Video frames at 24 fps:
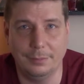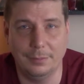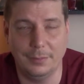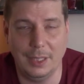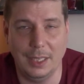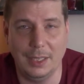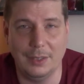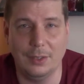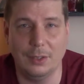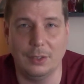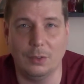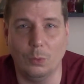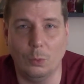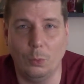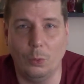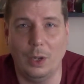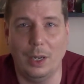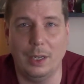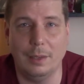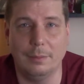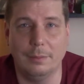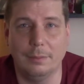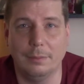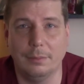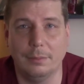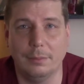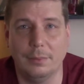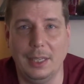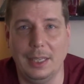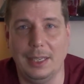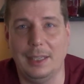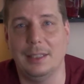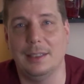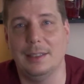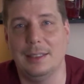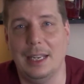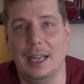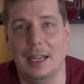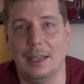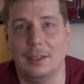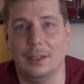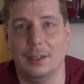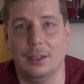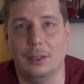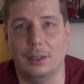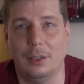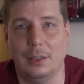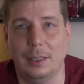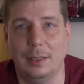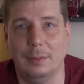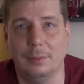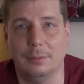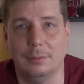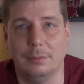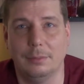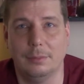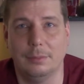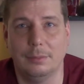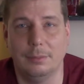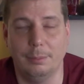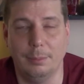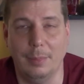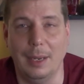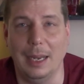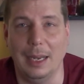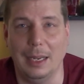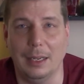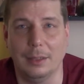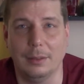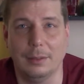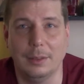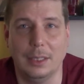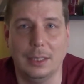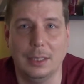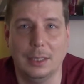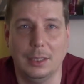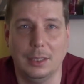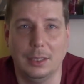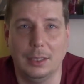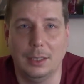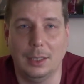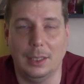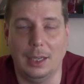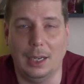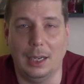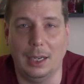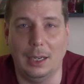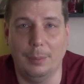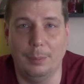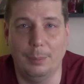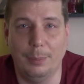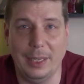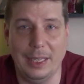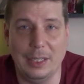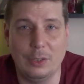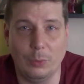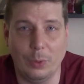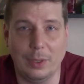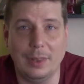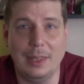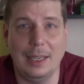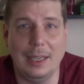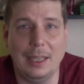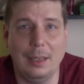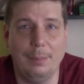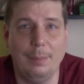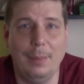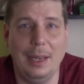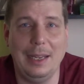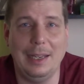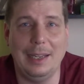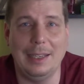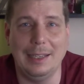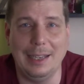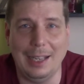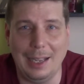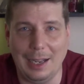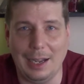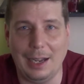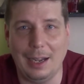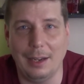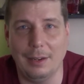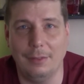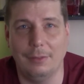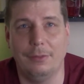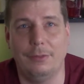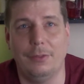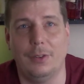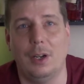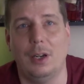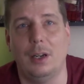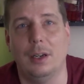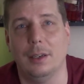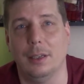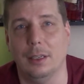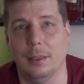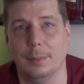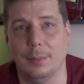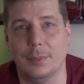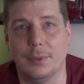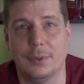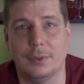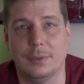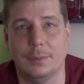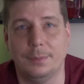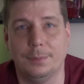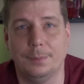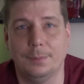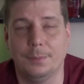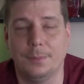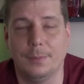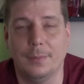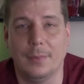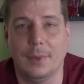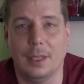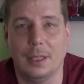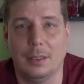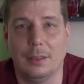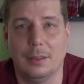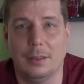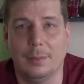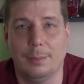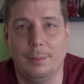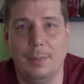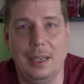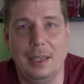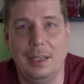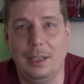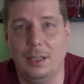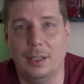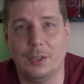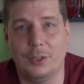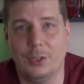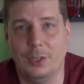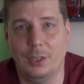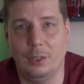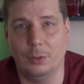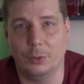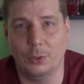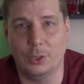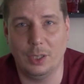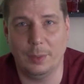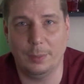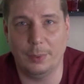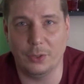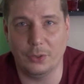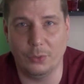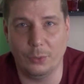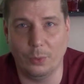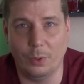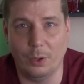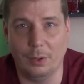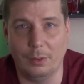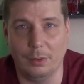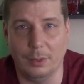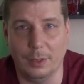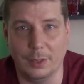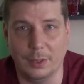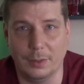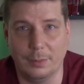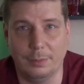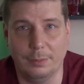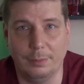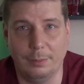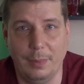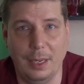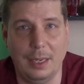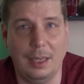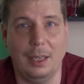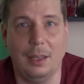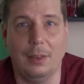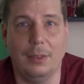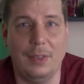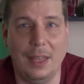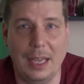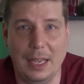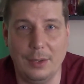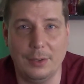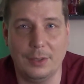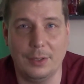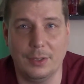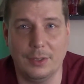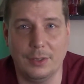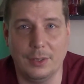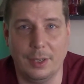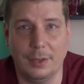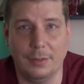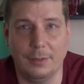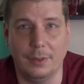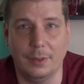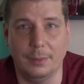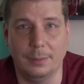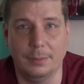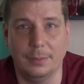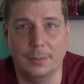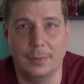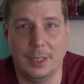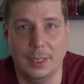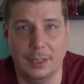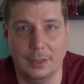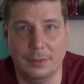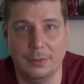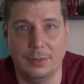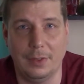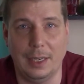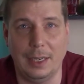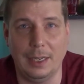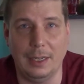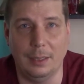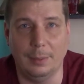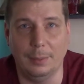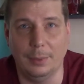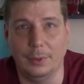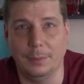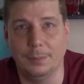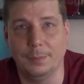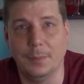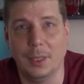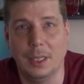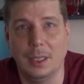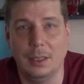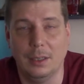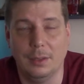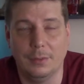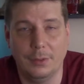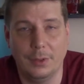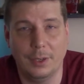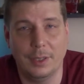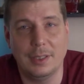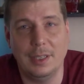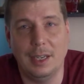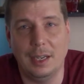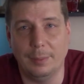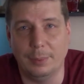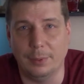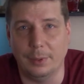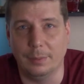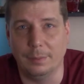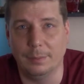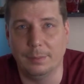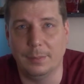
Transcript: isn't what they can technically make. It's what they can make in high volumes. Making a single chip is worthless. Making thousands of them is viable. For example,